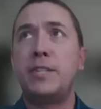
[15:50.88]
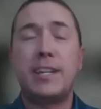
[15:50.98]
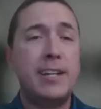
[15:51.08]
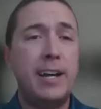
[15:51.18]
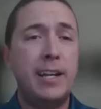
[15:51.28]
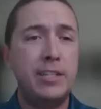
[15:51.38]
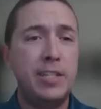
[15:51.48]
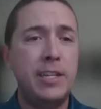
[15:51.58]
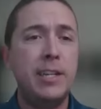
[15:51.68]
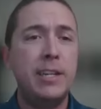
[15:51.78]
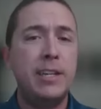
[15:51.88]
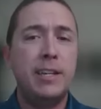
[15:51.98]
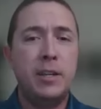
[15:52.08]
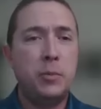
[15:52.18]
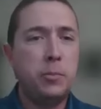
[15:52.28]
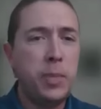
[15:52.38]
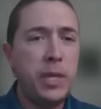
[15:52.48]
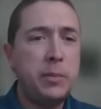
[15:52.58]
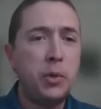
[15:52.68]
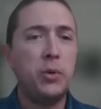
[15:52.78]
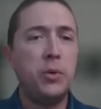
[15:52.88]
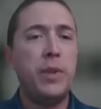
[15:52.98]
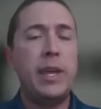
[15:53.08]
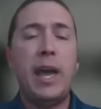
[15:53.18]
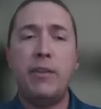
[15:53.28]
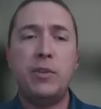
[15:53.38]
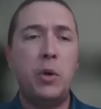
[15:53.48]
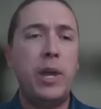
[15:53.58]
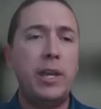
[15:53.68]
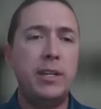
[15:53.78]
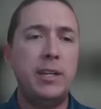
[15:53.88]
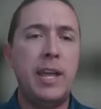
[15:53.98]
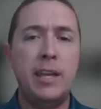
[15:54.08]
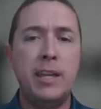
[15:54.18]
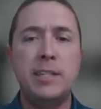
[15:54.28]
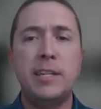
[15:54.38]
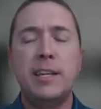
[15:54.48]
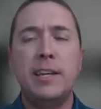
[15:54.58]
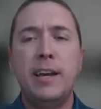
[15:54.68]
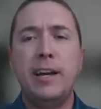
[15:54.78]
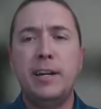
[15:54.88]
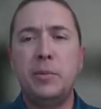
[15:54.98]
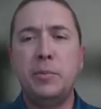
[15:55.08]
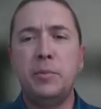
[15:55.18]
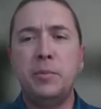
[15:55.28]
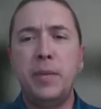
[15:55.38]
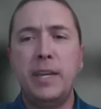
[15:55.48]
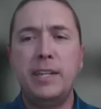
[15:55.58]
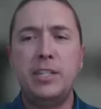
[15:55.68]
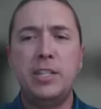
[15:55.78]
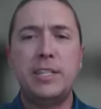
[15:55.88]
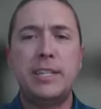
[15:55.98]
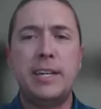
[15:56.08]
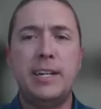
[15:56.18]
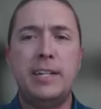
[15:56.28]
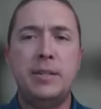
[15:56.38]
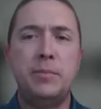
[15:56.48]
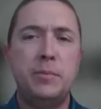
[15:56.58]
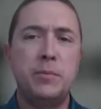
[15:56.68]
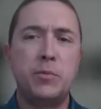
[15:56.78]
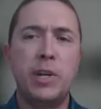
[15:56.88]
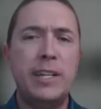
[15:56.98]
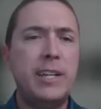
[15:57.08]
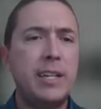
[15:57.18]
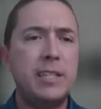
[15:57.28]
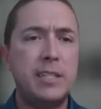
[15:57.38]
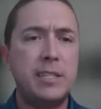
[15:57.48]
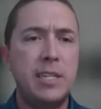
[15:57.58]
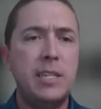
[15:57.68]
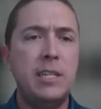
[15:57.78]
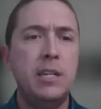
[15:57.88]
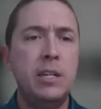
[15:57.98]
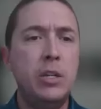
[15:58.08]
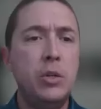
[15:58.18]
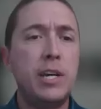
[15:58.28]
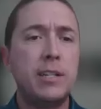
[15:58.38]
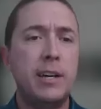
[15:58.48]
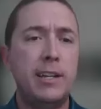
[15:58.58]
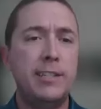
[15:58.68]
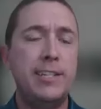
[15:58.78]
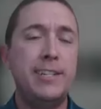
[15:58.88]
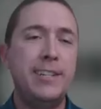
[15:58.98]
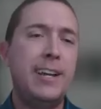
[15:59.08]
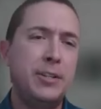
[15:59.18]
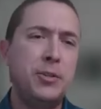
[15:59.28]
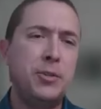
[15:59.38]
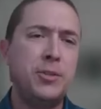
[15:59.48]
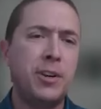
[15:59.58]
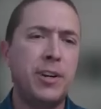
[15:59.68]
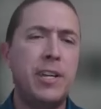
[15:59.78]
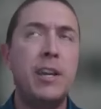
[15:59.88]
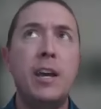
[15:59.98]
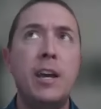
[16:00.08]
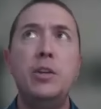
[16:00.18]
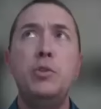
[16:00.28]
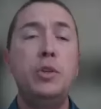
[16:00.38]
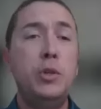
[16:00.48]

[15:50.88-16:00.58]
technology, people, they have to go hand in hand. And it's just really nice to see a new technology, not new, sorry, a new